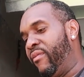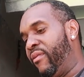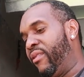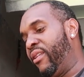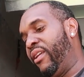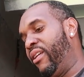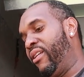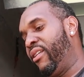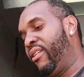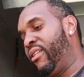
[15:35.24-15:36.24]
And the only reason
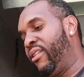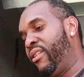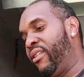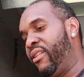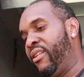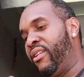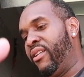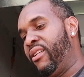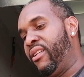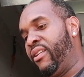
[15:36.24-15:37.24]
why I started again was
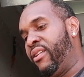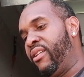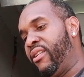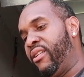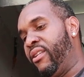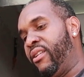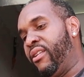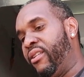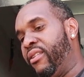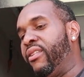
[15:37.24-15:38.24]
because I started this
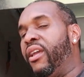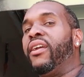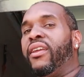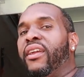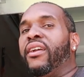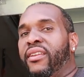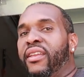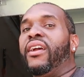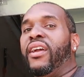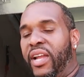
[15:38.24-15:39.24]
YouTube, and when I bought my car,
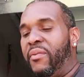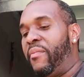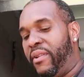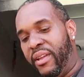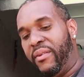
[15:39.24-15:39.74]
I started YouTube.